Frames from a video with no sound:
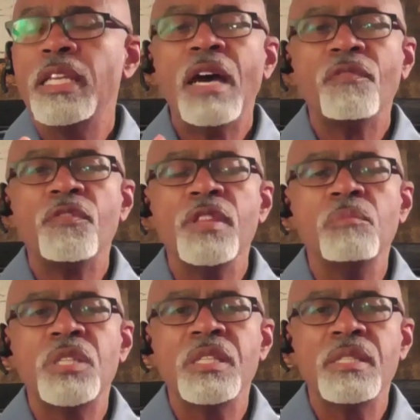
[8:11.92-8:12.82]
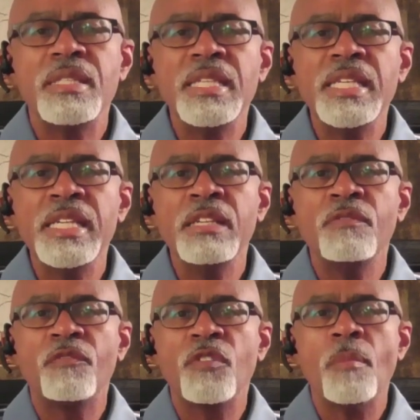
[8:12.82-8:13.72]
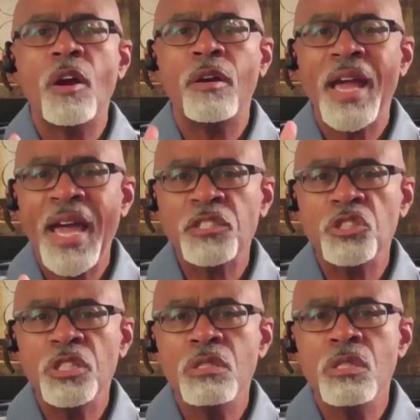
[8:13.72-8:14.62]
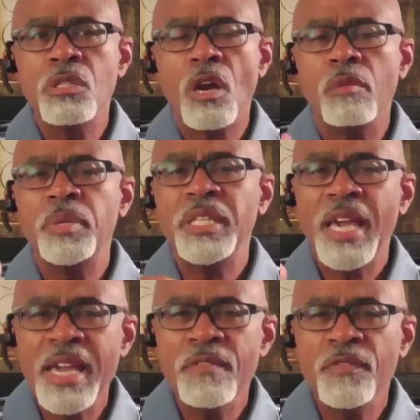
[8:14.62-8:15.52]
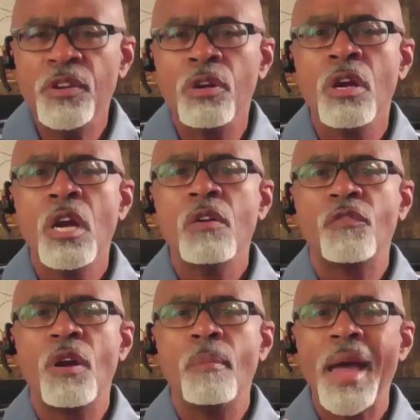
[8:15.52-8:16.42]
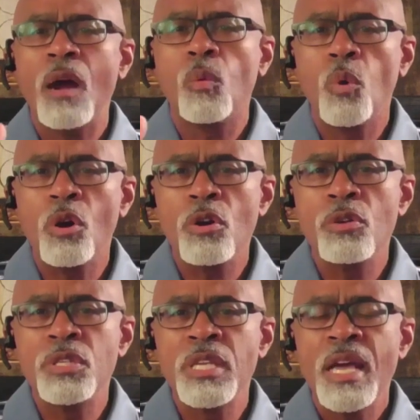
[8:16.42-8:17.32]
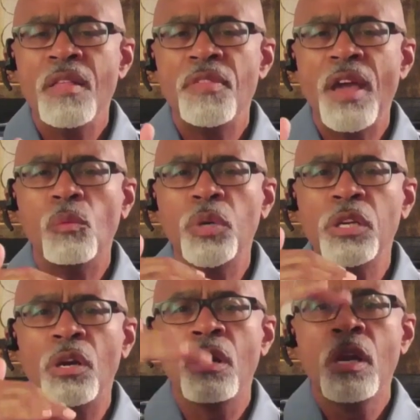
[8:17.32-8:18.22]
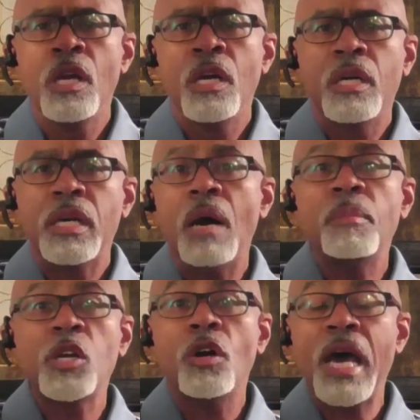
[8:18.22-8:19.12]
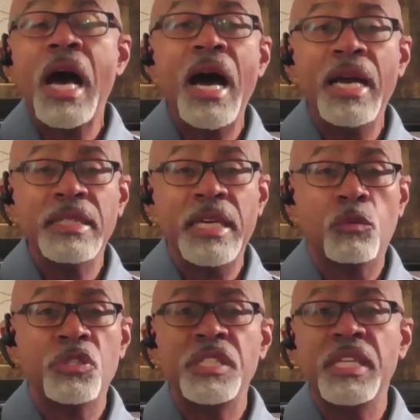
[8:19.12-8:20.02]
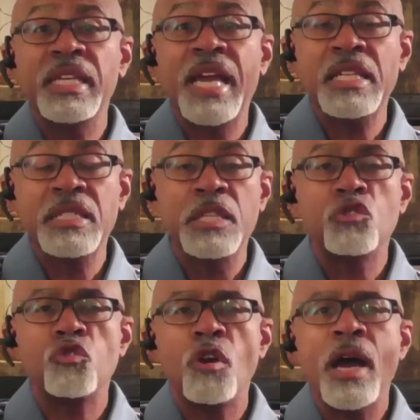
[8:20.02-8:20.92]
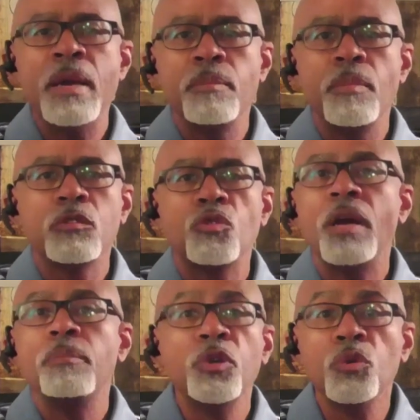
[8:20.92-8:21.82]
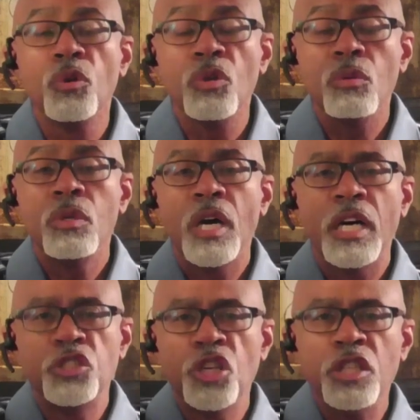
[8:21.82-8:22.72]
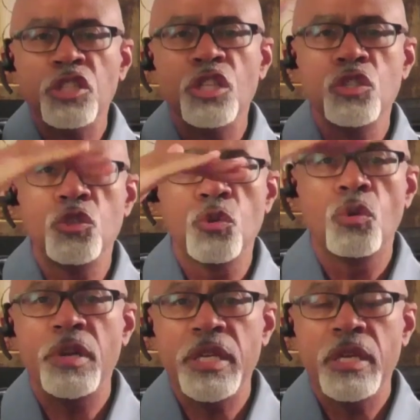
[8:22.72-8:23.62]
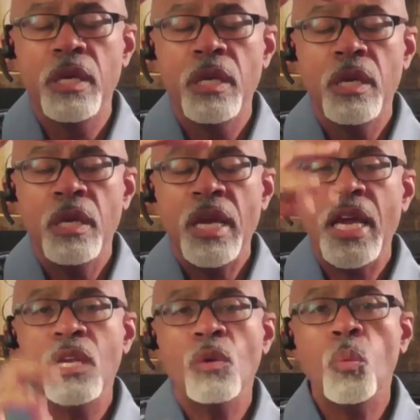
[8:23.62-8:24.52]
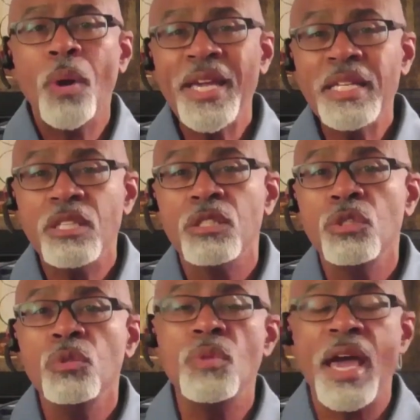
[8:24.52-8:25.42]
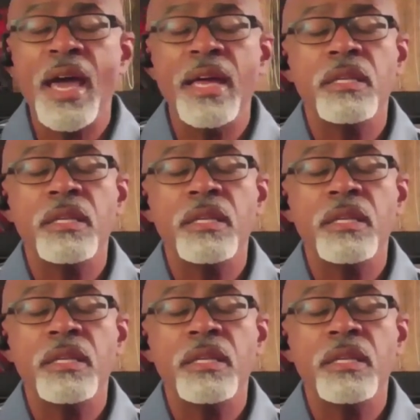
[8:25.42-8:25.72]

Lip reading: for them to see from our actions, our behavior, from our words, that we are coming on high, like we're sitting as a tribunal, a judge and jury. And a way to do that